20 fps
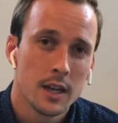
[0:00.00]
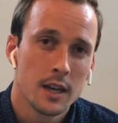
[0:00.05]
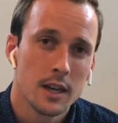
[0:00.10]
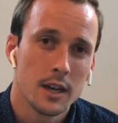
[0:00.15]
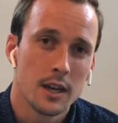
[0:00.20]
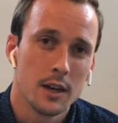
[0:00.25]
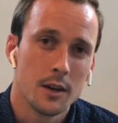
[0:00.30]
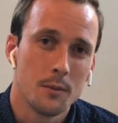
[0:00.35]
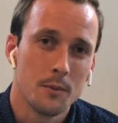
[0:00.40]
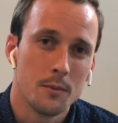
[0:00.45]

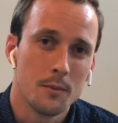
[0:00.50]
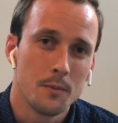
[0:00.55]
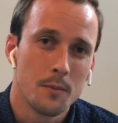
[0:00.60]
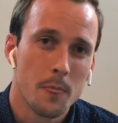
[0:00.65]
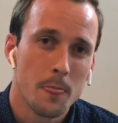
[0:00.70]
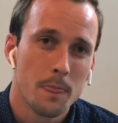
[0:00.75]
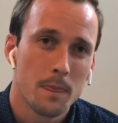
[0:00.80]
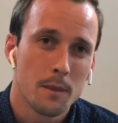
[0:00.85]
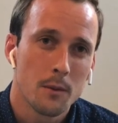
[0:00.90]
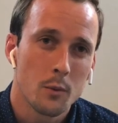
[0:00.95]

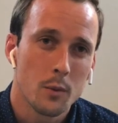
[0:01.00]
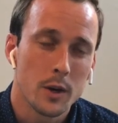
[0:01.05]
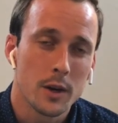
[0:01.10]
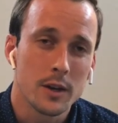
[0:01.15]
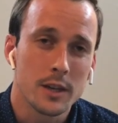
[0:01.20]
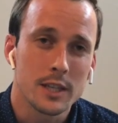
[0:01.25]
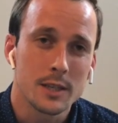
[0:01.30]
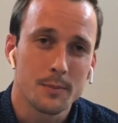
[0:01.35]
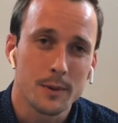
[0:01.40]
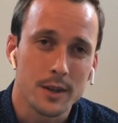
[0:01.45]
We are
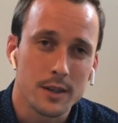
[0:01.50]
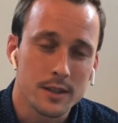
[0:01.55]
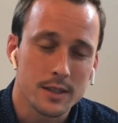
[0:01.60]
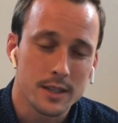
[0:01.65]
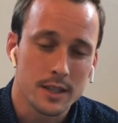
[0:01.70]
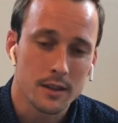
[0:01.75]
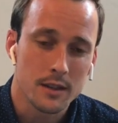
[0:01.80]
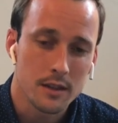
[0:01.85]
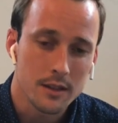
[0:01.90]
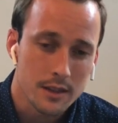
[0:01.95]

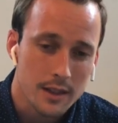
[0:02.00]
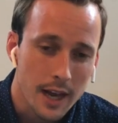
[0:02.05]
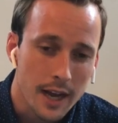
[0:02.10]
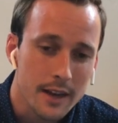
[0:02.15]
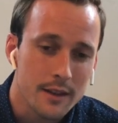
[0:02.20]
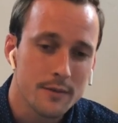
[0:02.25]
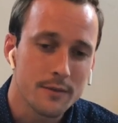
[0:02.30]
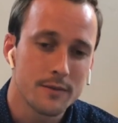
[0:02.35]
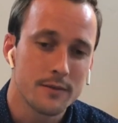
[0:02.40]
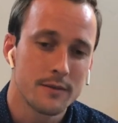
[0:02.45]
experiencing the
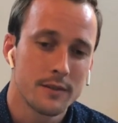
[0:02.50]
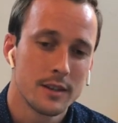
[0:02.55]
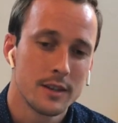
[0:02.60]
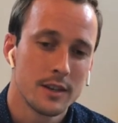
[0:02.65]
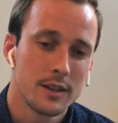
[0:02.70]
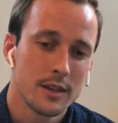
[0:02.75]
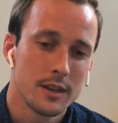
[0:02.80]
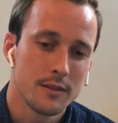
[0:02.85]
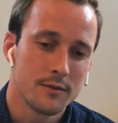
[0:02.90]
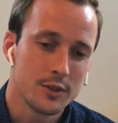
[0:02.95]
life
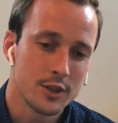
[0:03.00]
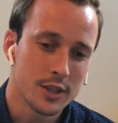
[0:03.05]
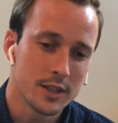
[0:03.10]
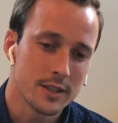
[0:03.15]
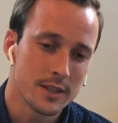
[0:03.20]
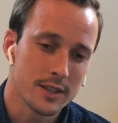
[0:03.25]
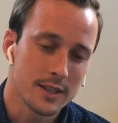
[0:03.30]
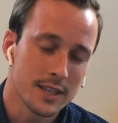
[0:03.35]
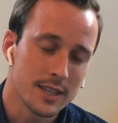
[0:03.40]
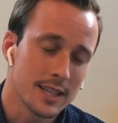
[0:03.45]
of
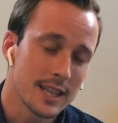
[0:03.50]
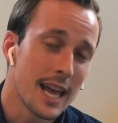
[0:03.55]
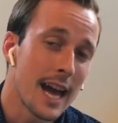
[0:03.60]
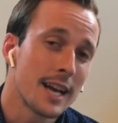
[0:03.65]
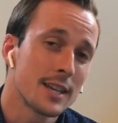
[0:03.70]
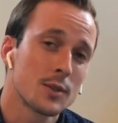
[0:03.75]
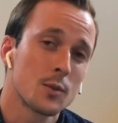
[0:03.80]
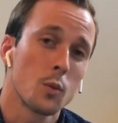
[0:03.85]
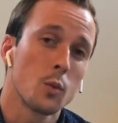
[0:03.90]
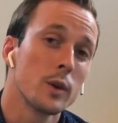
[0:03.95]
Jesus, his
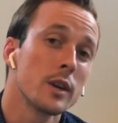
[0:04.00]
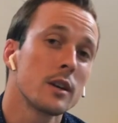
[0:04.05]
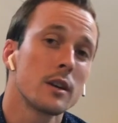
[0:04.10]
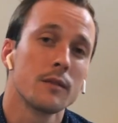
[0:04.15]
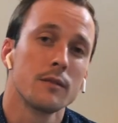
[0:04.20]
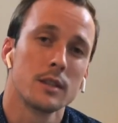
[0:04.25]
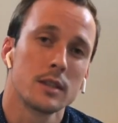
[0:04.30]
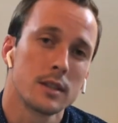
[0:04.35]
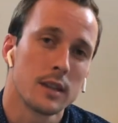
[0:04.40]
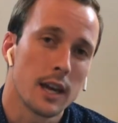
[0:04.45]
last week
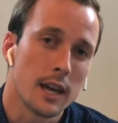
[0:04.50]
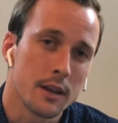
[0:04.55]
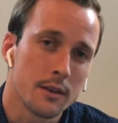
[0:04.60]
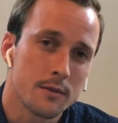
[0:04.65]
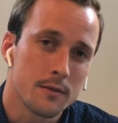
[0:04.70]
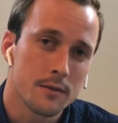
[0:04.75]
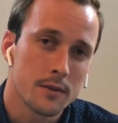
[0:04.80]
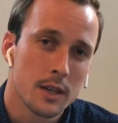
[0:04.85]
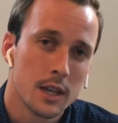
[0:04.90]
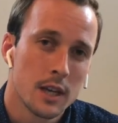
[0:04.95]
of his
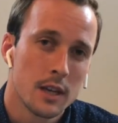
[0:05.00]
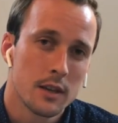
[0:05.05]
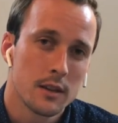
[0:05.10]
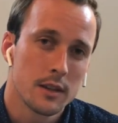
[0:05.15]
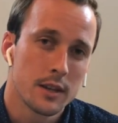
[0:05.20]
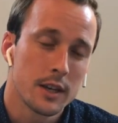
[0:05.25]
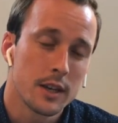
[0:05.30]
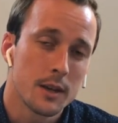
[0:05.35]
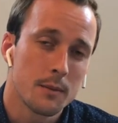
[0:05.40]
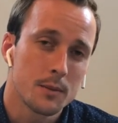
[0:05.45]
life,
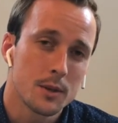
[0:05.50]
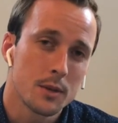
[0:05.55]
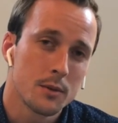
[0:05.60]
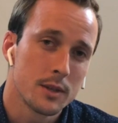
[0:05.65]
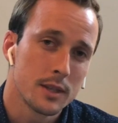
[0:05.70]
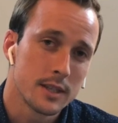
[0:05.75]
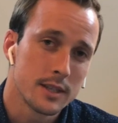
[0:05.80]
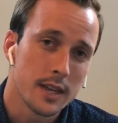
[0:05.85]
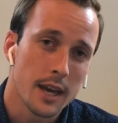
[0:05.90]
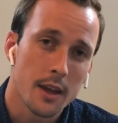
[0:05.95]
leading up to
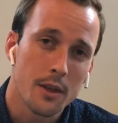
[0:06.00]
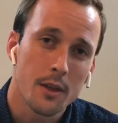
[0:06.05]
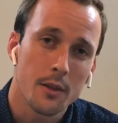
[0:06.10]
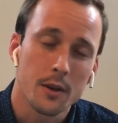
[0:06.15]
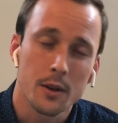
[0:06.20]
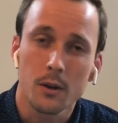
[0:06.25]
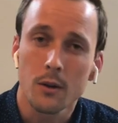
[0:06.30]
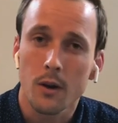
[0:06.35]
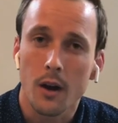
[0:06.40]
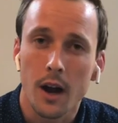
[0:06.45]
his death on
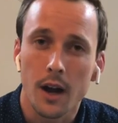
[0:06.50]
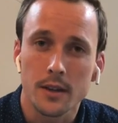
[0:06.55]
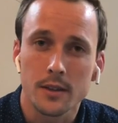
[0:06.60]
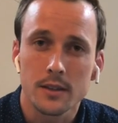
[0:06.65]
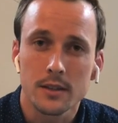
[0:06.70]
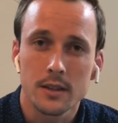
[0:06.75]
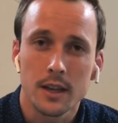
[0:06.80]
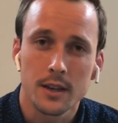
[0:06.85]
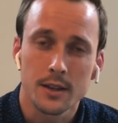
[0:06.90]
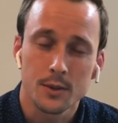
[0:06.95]
the
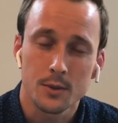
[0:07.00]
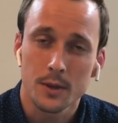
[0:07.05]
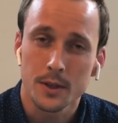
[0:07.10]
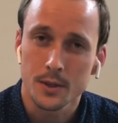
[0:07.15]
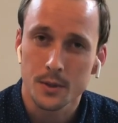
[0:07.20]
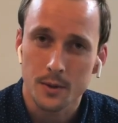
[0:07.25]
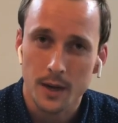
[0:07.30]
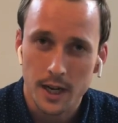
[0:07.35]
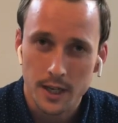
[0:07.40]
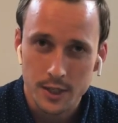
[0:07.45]
cross and his
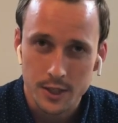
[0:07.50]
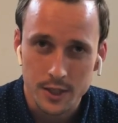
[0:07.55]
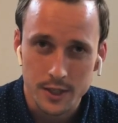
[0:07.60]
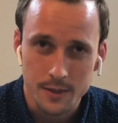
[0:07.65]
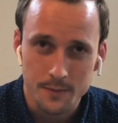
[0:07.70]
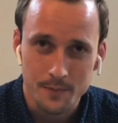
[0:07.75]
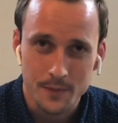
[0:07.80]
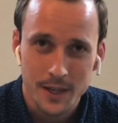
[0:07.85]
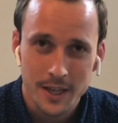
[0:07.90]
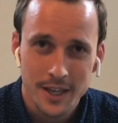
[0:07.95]

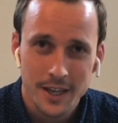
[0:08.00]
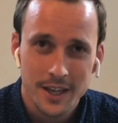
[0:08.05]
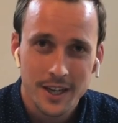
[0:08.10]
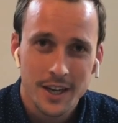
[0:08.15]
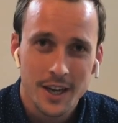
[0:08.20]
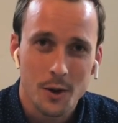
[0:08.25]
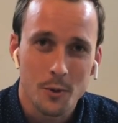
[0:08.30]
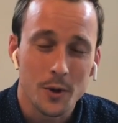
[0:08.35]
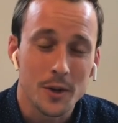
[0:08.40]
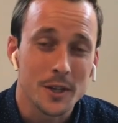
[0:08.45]
resurrection.
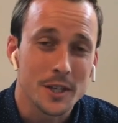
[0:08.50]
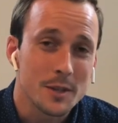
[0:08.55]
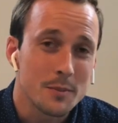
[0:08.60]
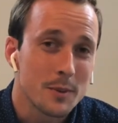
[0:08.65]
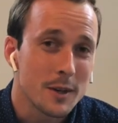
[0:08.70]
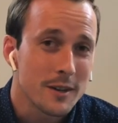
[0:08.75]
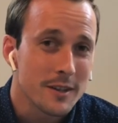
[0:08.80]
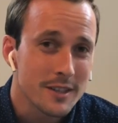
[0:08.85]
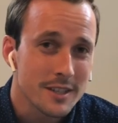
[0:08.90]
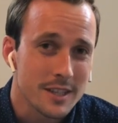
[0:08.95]
And we're
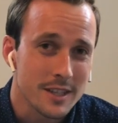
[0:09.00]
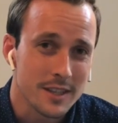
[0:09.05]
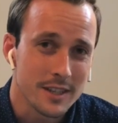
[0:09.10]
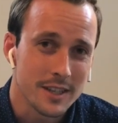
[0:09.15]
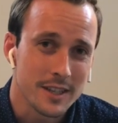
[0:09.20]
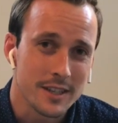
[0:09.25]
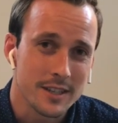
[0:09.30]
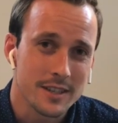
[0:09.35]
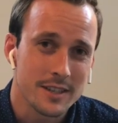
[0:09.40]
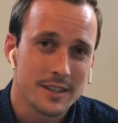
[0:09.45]
experiencing
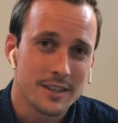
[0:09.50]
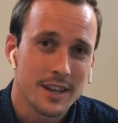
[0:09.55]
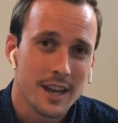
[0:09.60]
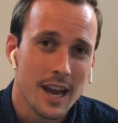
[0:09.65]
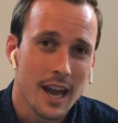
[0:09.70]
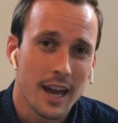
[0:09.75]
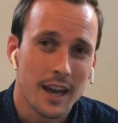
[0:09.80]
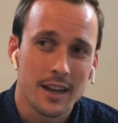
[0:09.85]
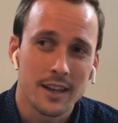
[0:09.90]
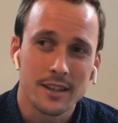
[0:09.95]
this
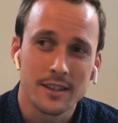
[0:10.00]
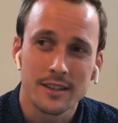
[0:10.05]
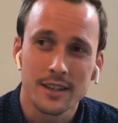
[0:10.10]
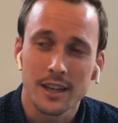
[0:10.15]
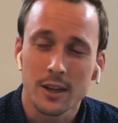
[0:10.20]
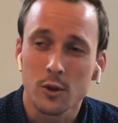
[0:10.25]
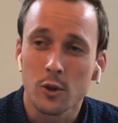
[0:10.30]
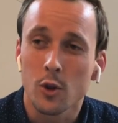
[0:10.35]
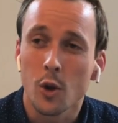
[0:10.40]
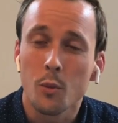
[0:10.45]
as
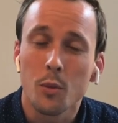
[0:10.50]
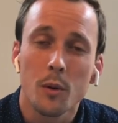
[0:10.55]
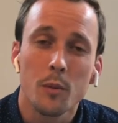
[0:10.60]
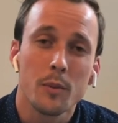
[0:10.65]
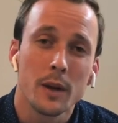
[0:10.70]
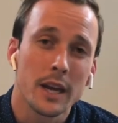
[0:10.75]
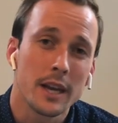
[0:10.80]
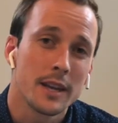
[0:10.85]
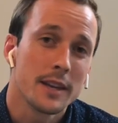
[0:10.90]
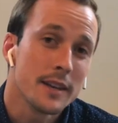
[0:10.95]
a global
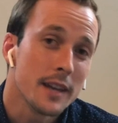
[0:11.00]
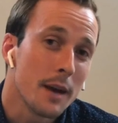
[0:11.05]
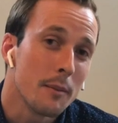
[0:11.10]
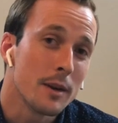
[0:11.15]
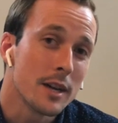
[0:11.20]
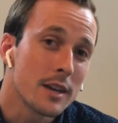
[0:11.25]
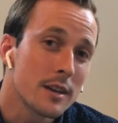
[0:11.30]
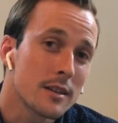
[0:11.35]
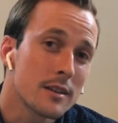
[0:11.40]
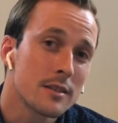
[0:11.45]

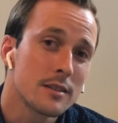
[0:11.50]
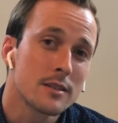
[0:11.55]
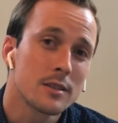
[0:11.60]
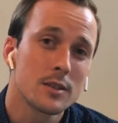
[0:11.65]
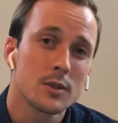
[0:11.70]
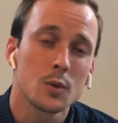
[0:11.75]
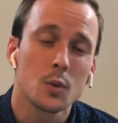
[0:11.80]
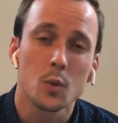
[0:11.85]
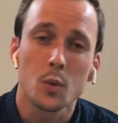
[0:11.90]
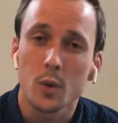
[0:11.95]
pandemic
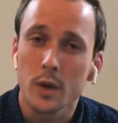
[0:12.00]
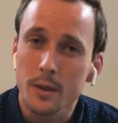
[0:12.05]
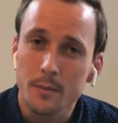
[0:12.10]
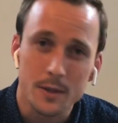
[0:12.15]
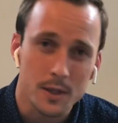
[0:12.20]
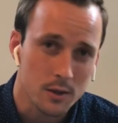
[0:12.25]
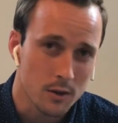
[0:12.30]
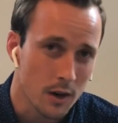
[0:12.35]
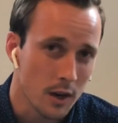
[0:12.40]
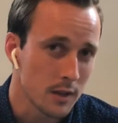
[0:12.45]

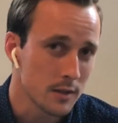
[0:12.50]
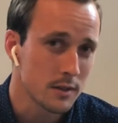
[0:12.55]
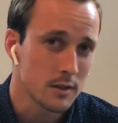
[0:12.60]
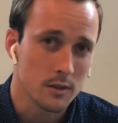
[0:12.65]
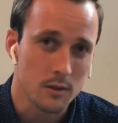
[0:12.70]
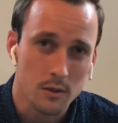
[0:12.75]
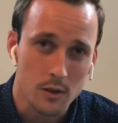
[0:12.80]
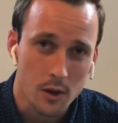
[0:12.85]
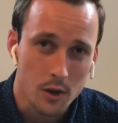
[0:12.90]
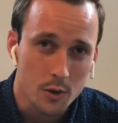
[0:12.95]
sweeps across the
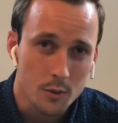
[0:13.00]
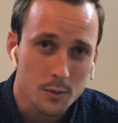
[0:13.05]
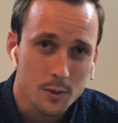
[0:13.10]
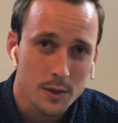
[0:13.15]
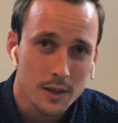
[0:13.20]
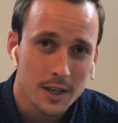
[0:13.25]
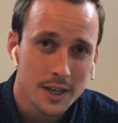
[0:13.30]
globe.